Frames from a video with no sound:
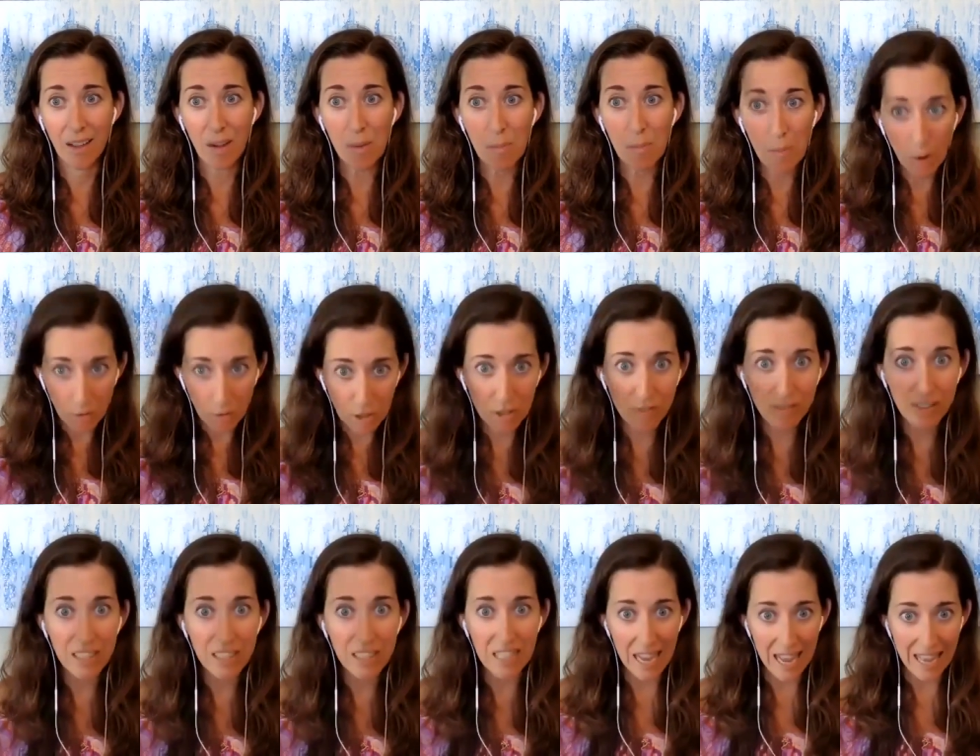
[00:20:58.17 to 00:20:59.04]
Most of
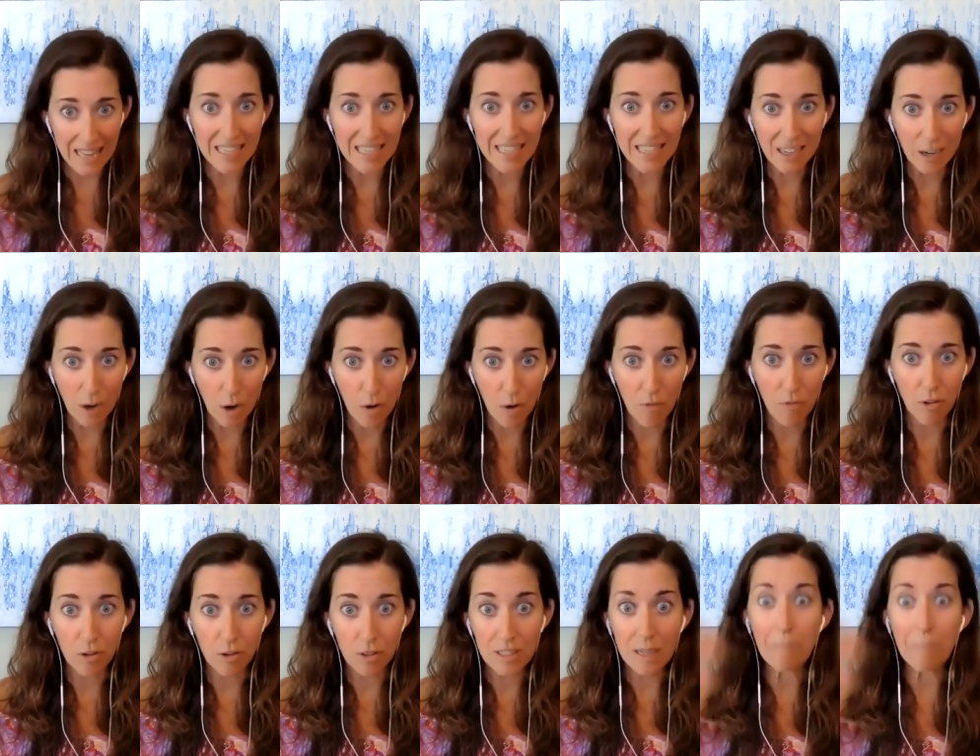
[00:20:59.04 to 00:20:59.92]
us had to get
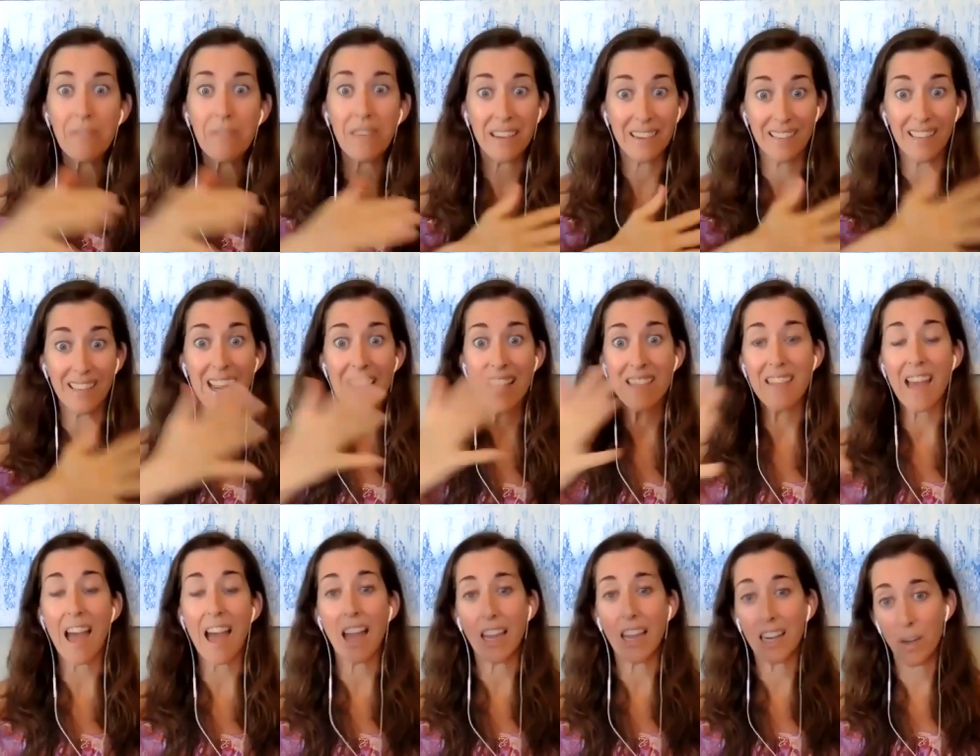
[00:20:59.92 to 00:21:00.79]
over something like
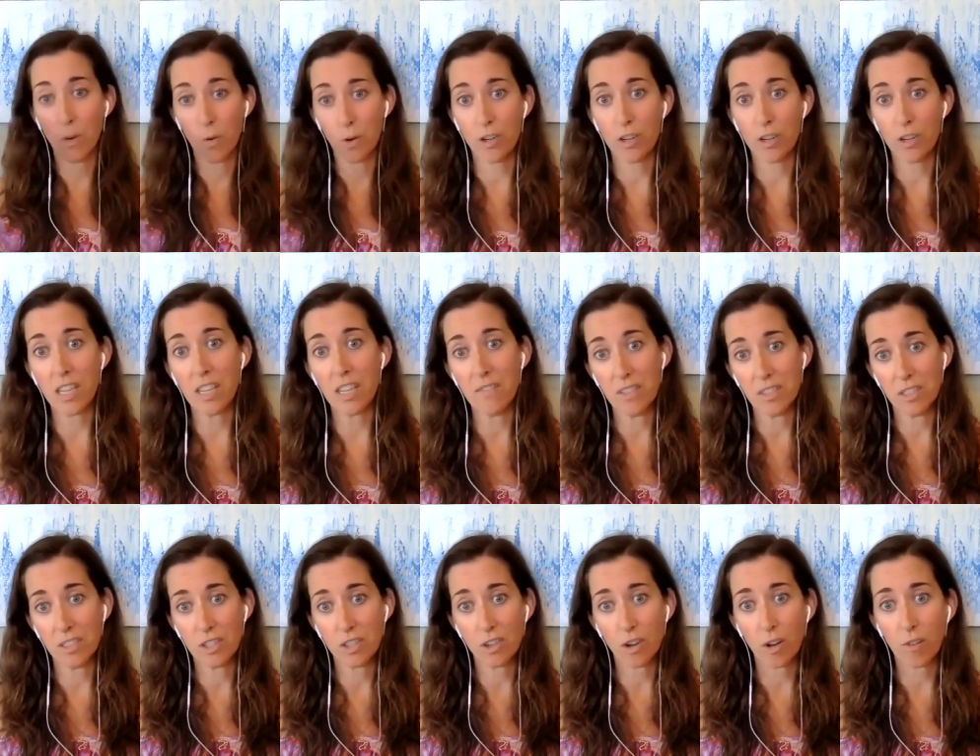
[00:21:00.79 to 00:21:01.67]
that in order to
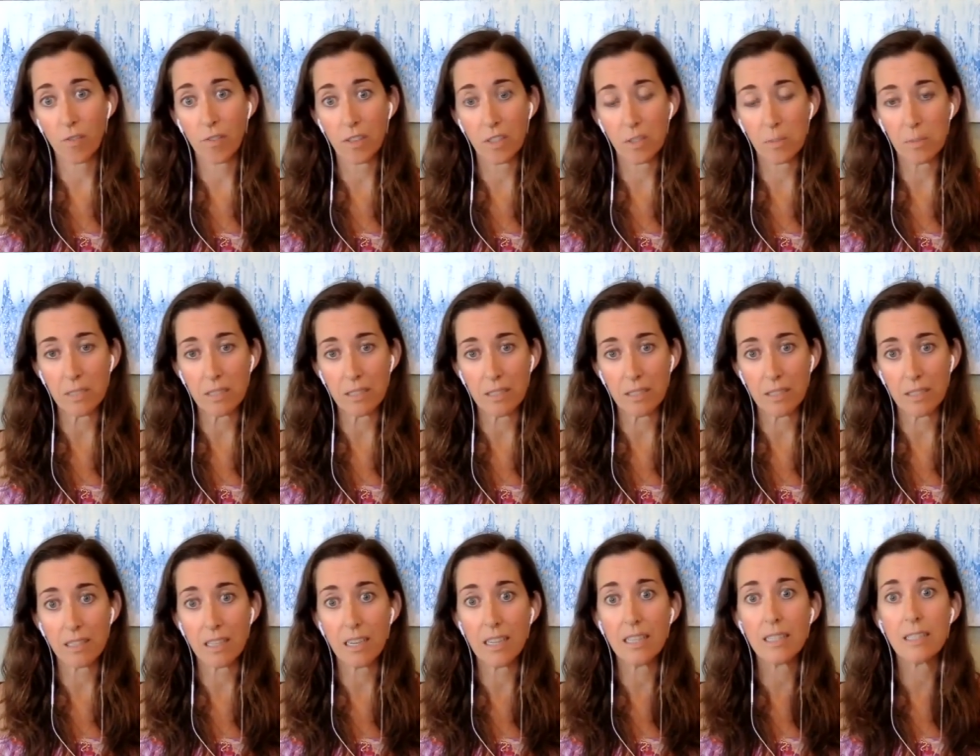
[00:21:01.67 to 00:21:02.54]
even start this
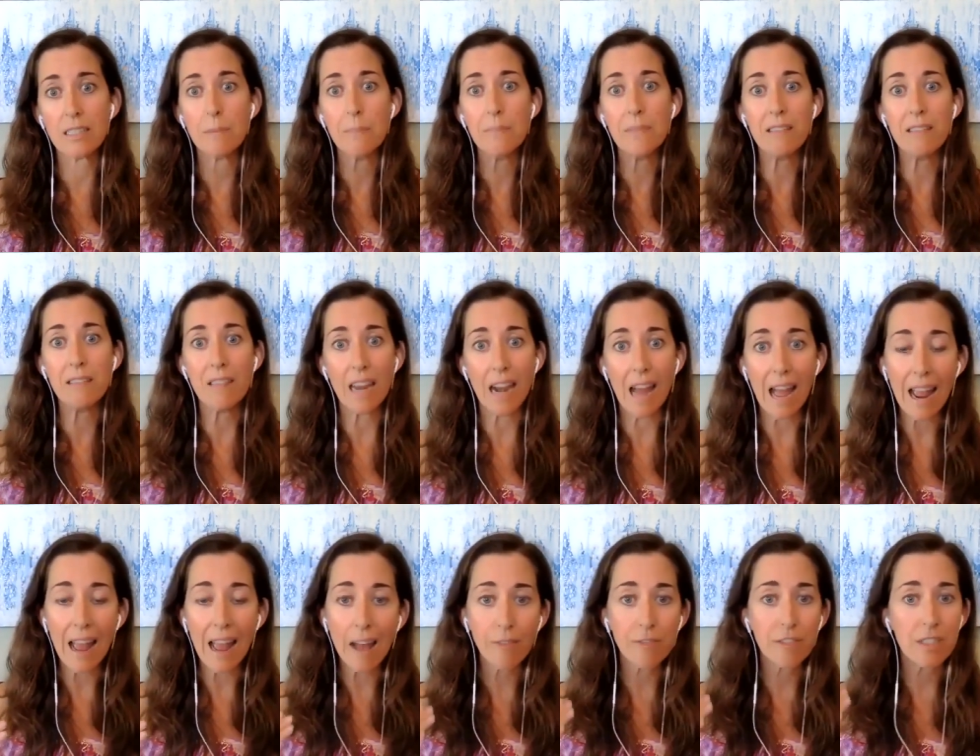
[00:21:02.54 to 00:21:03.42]
business. And it's something that I
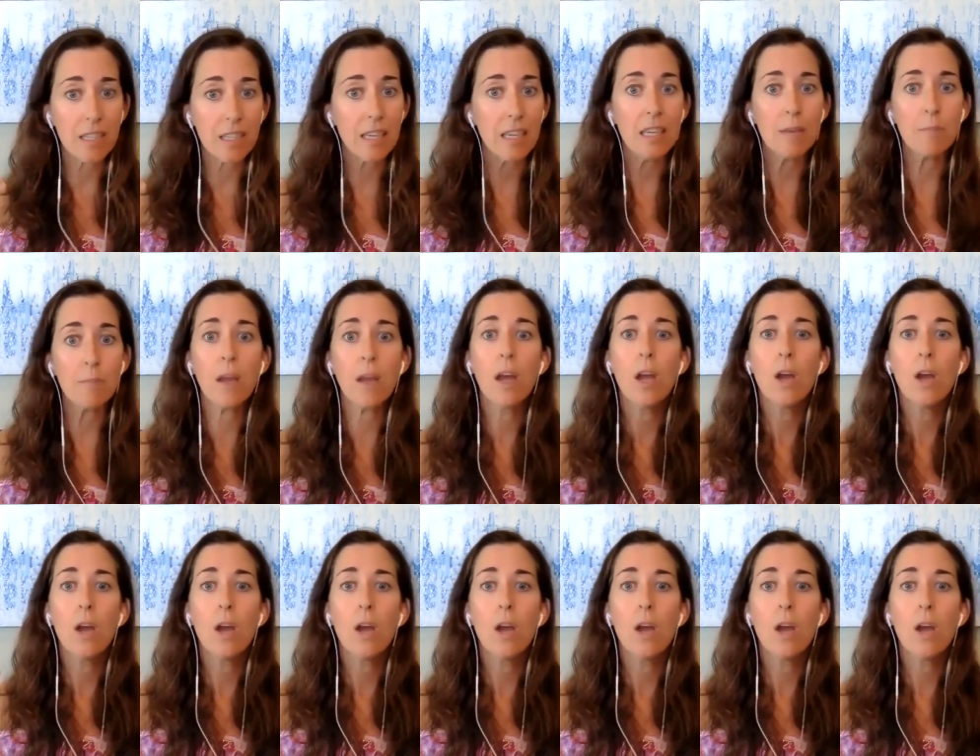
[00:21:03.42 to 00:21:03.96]
have to keep